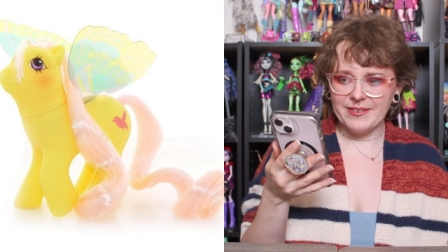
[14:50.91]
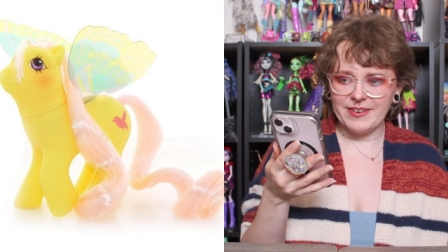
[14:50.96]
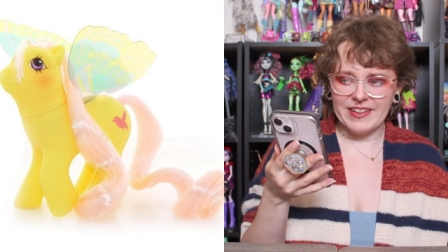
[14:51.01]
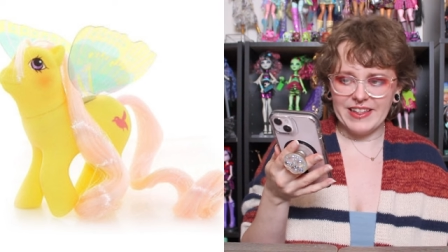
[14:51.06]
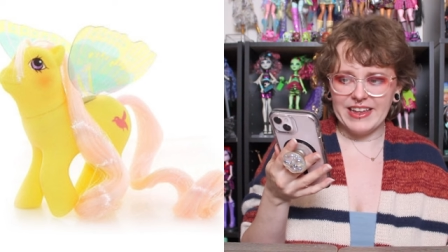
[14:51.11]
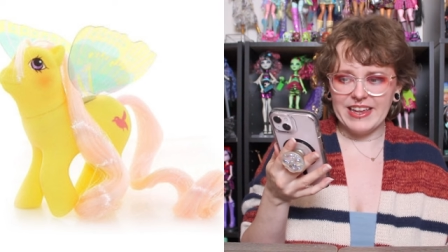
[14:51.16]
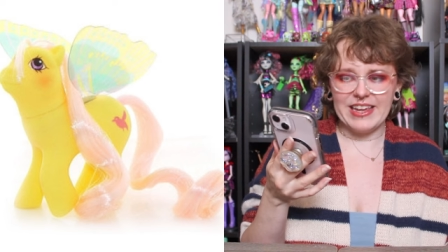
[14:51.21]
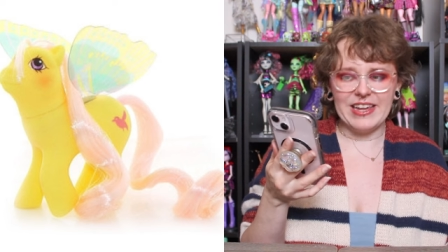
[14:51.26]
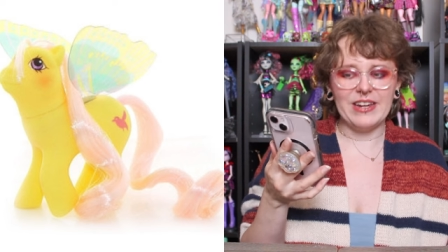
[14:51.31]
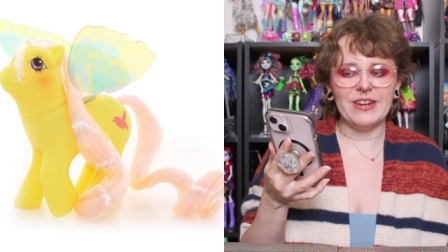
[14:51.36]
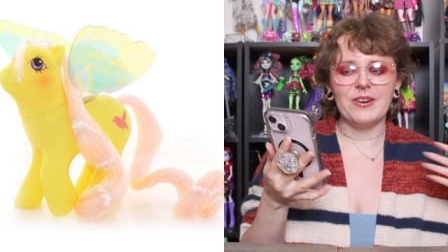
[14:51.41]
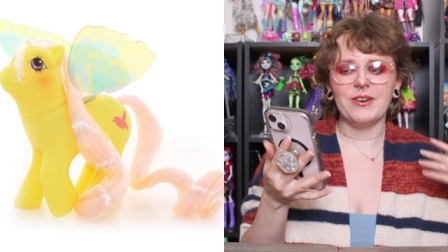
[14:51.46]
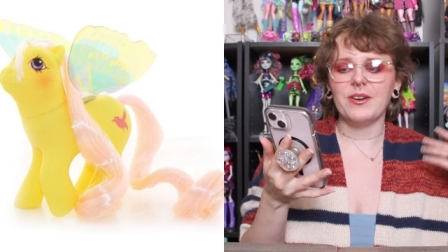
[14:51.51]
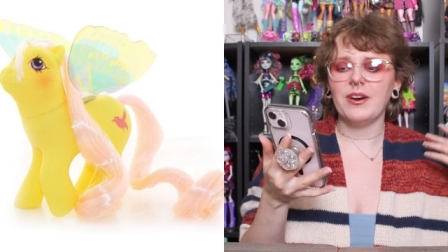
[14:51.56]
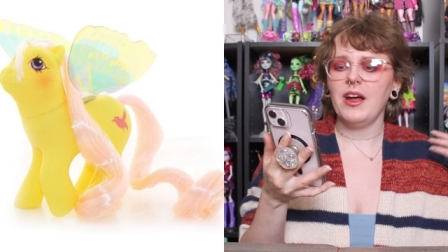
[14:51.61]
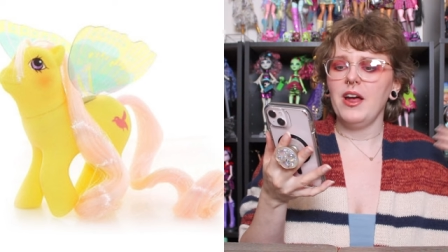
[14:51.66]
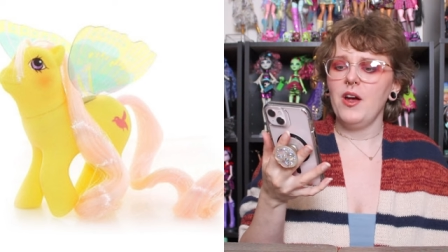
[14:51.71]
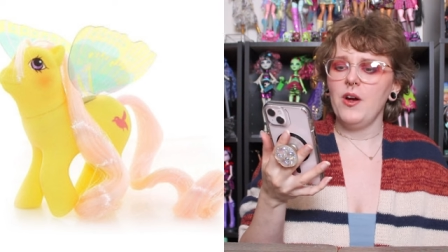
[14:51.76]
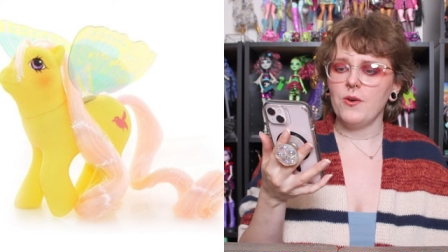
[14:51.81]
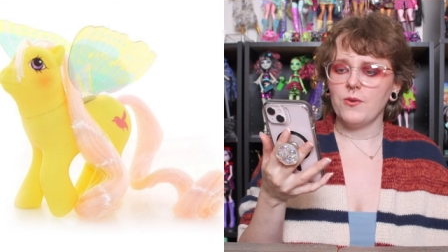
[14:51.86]
really
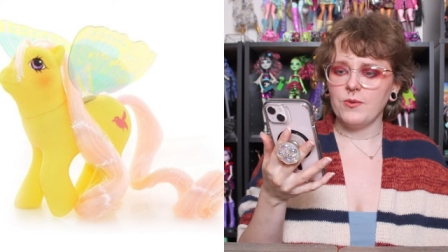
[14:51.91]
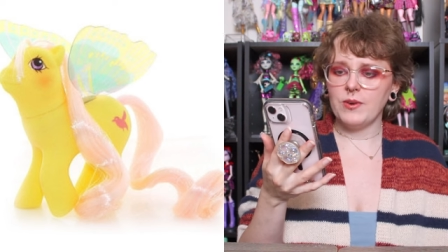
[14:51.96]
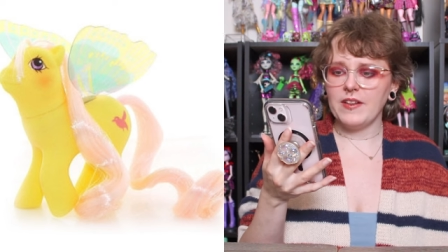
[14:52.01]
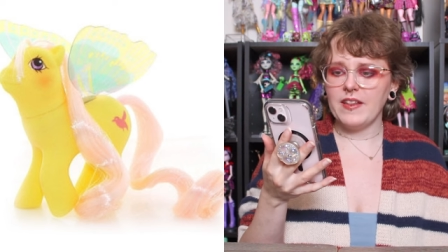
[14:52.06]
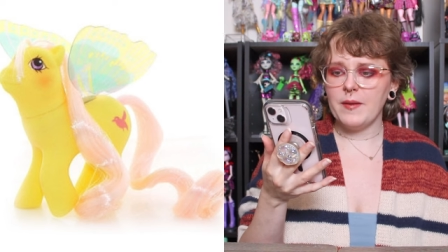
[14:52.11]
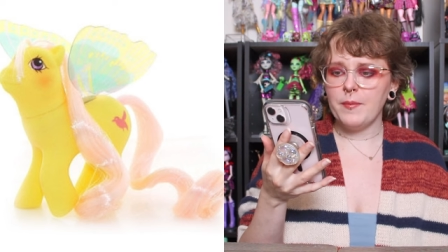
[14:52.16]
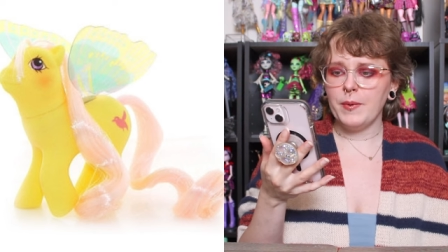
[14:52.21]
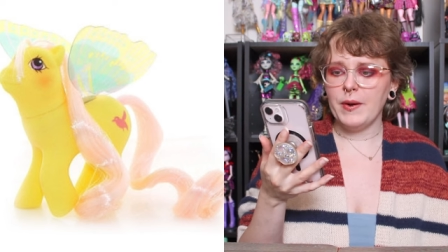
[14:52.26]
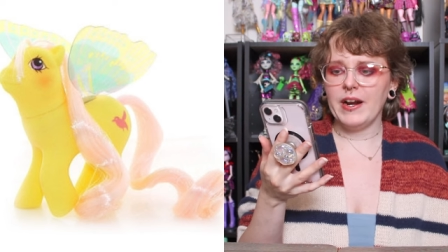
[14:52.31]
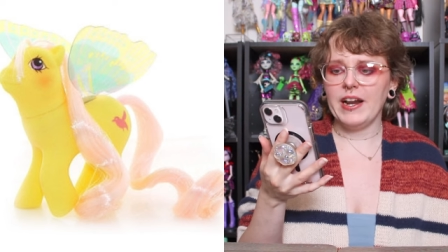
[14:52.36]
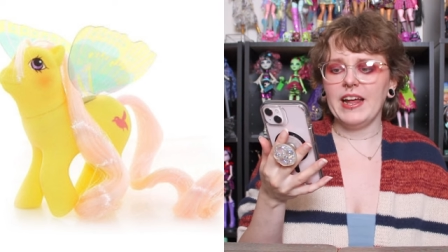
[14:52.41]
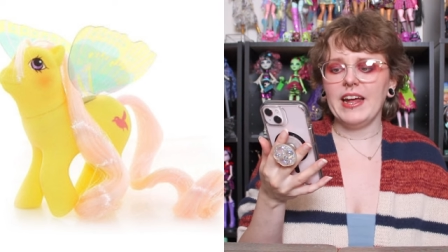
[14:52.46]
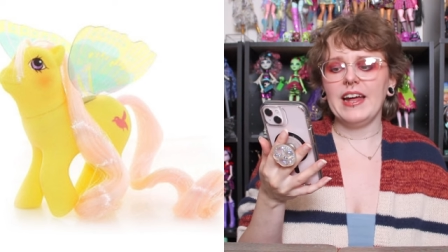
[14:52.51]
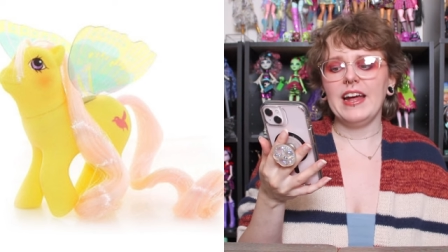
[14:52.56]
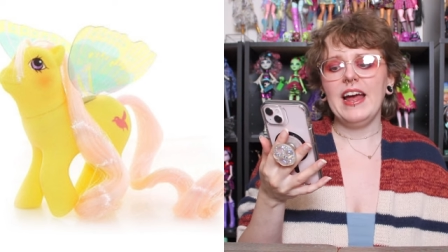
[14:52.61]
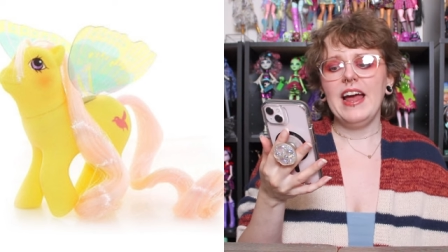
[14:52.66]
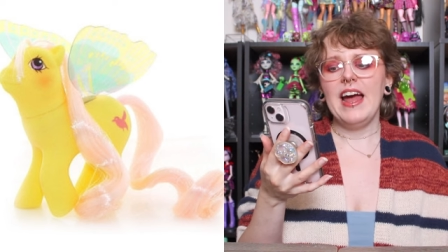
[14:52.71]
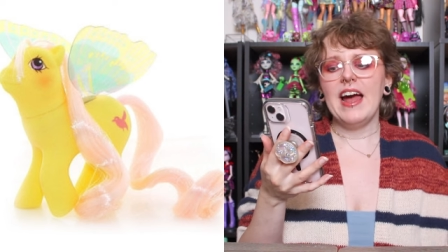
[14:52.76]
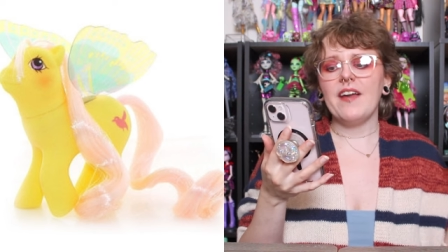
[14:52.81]
cute, really pretty.